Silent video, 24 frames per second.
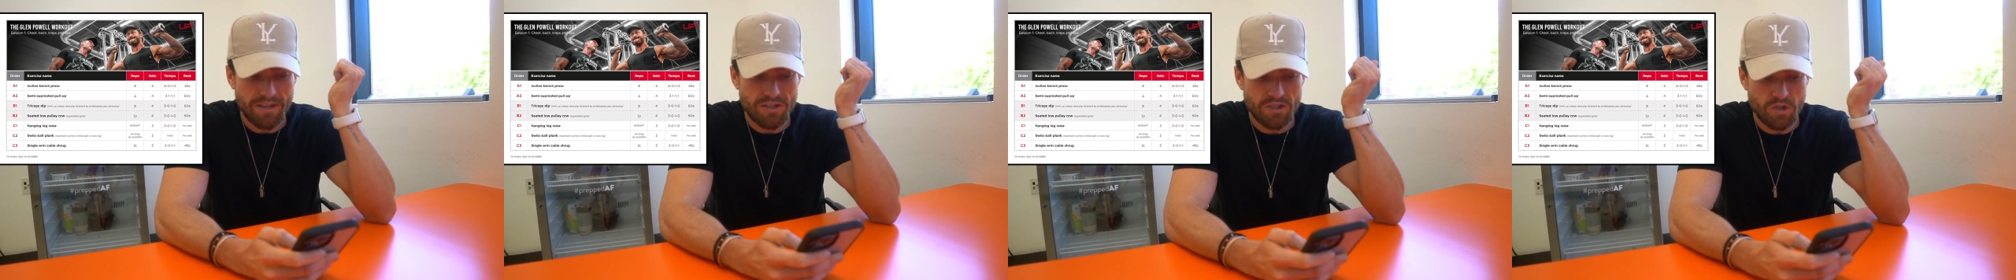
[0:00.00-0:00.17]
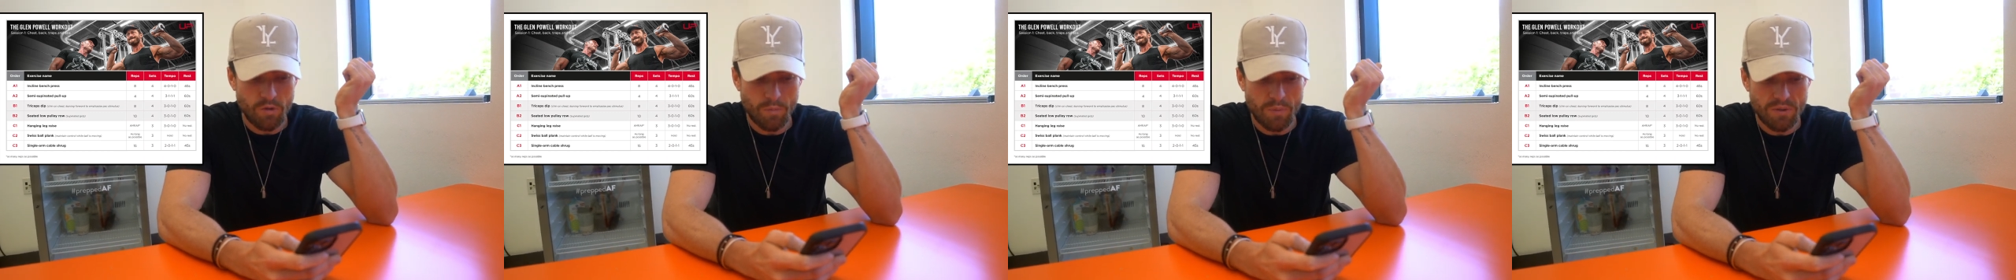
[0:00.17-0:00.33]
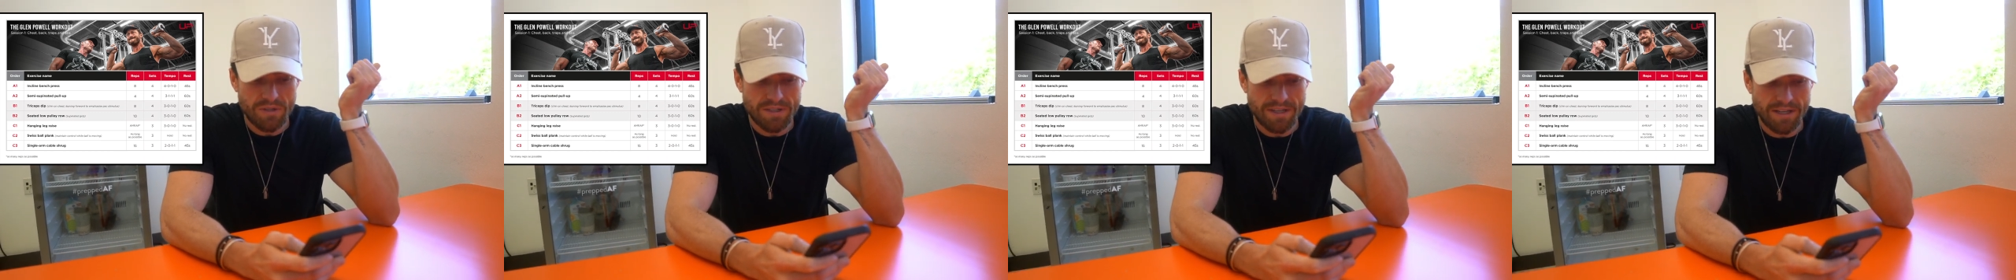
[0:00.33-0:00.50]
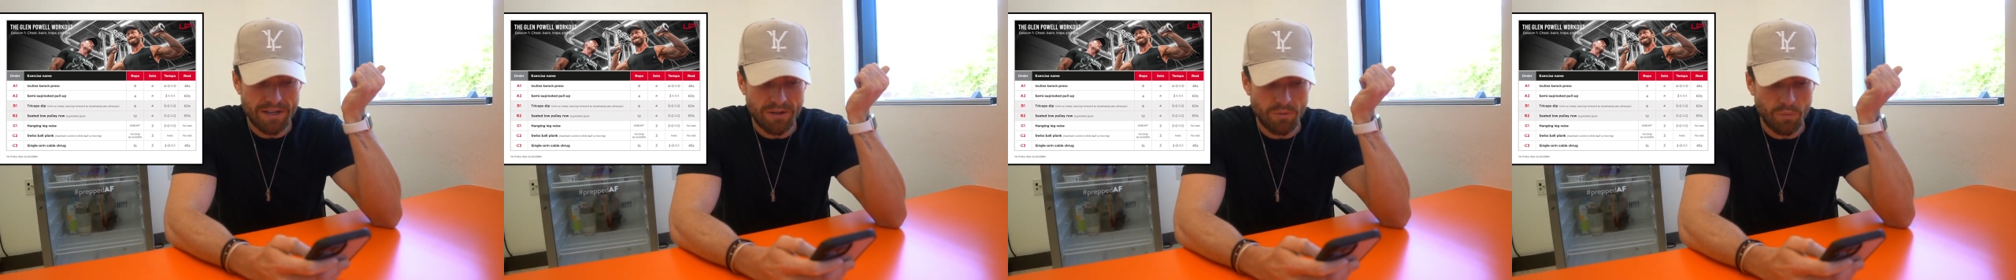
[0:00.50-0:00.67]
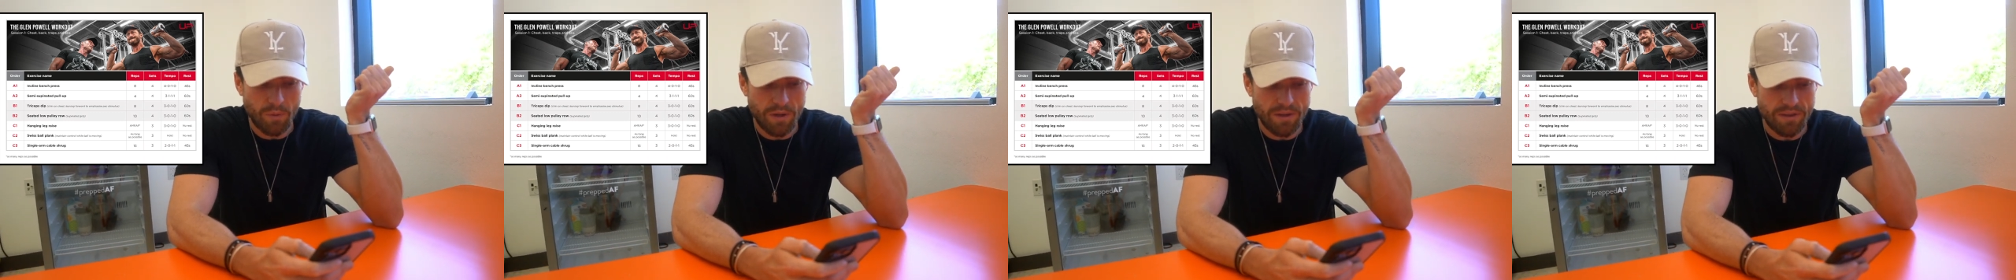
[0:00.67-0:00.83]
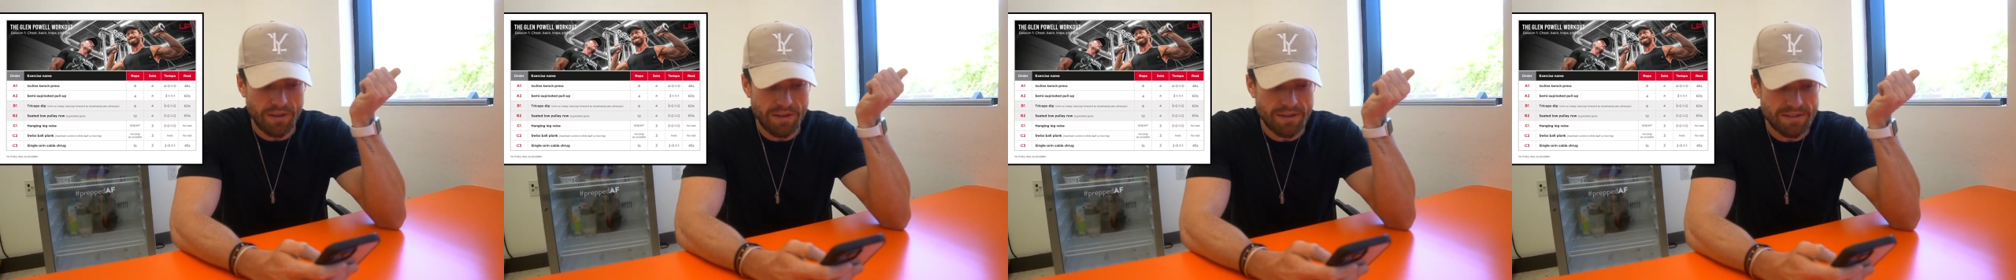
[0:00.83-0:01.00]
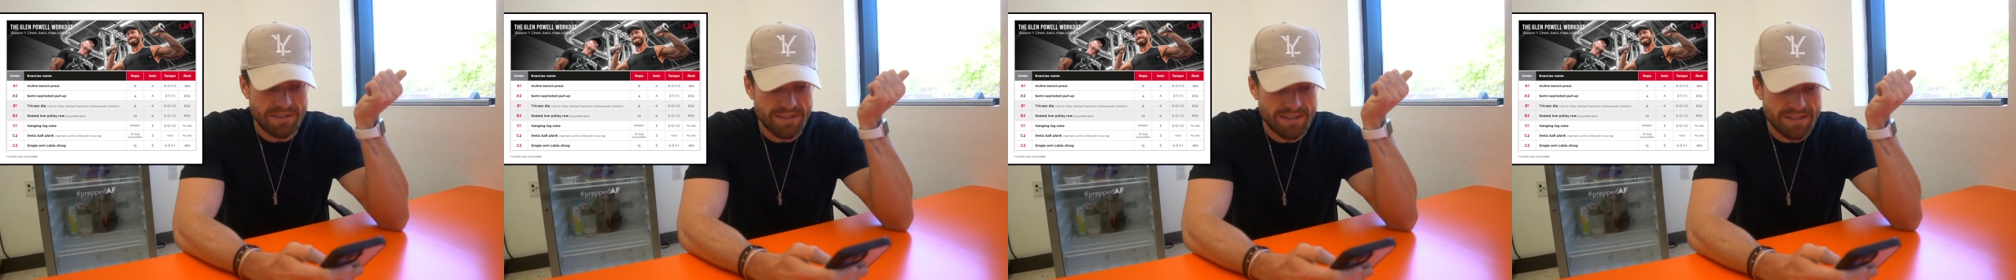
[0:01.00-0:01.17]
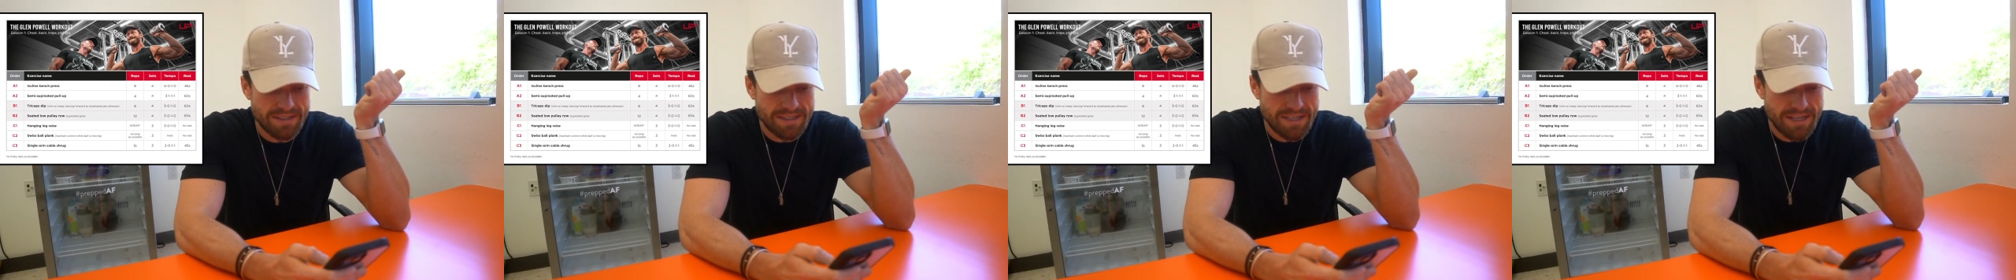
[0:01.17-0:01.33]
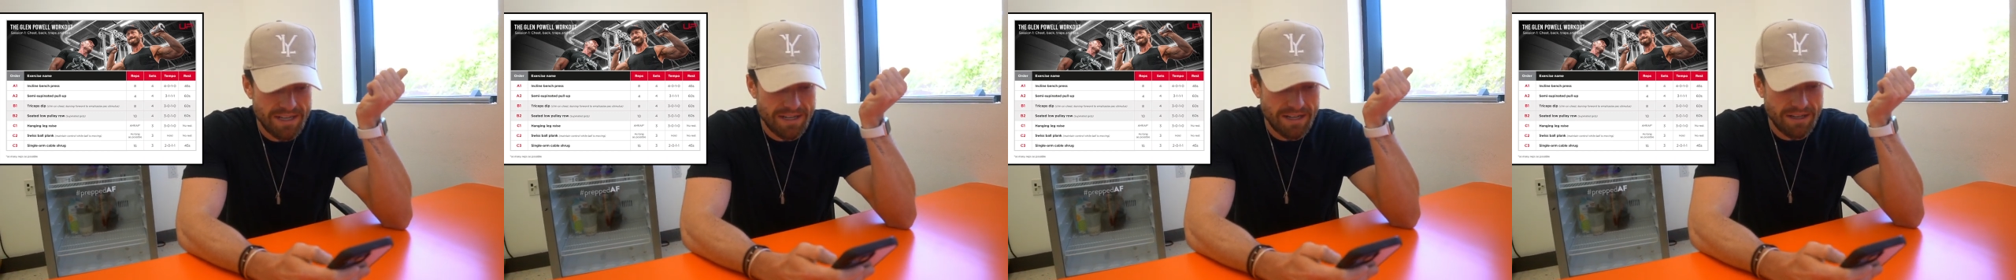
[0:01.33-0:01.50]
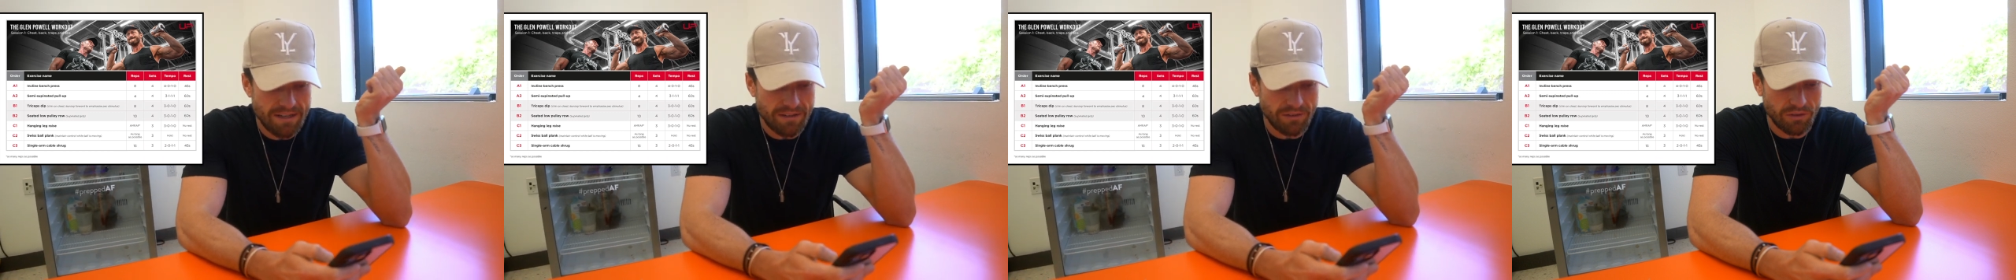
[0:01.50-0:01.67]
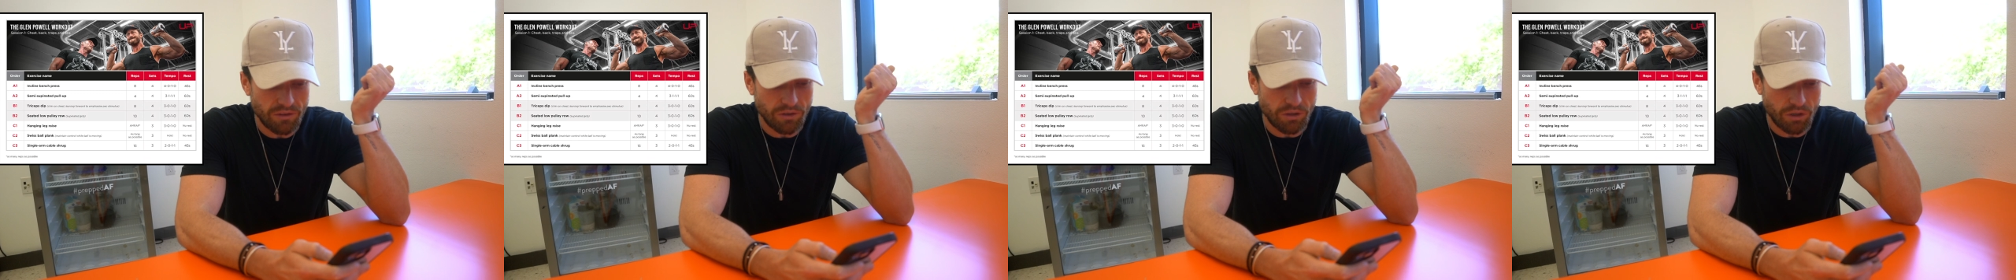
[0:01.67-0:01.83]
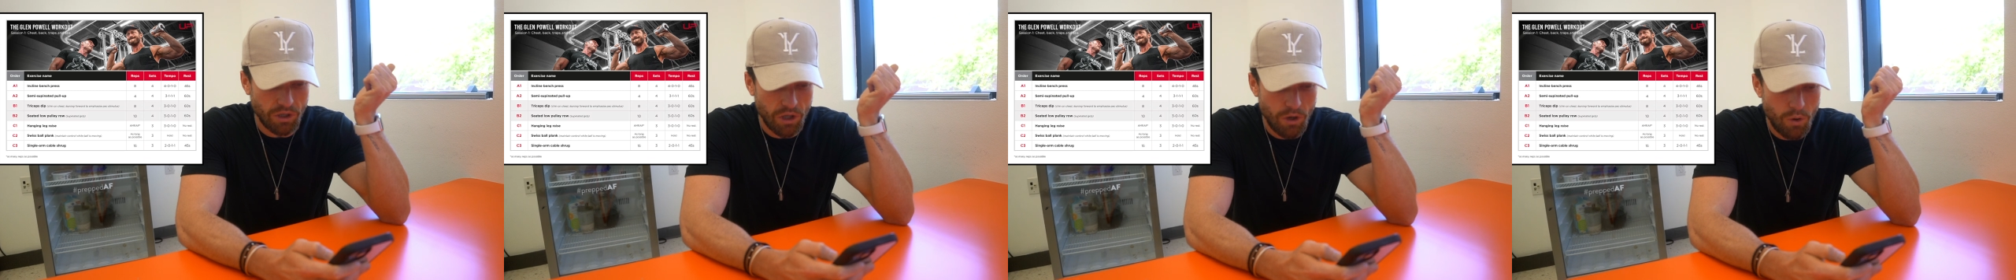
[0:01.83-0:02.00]
supersetted with seated
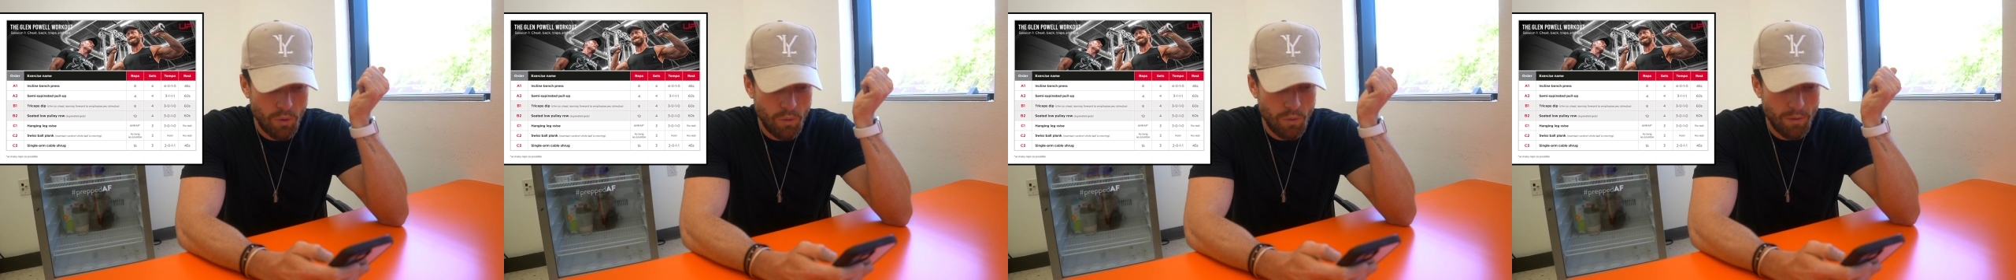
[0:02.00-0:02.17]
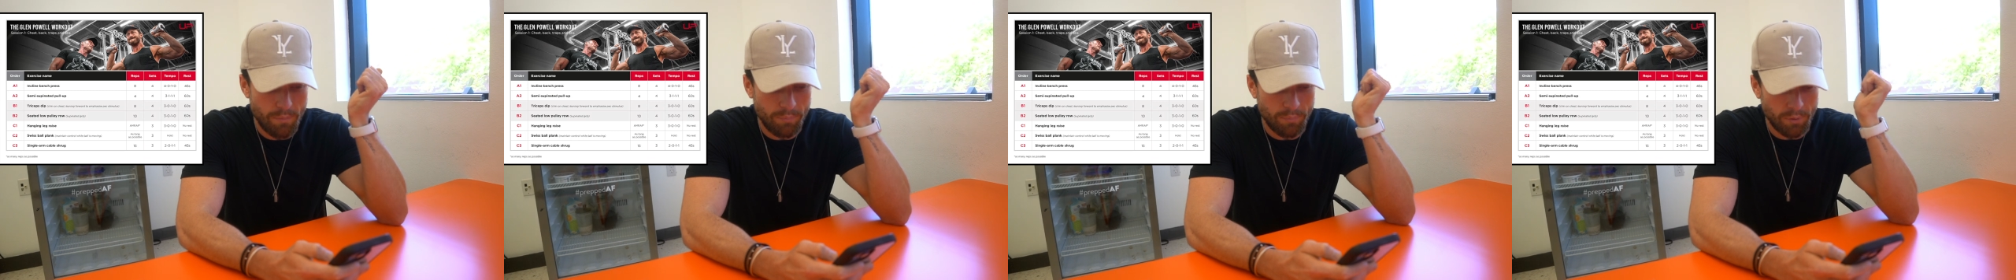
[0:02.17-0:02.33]
low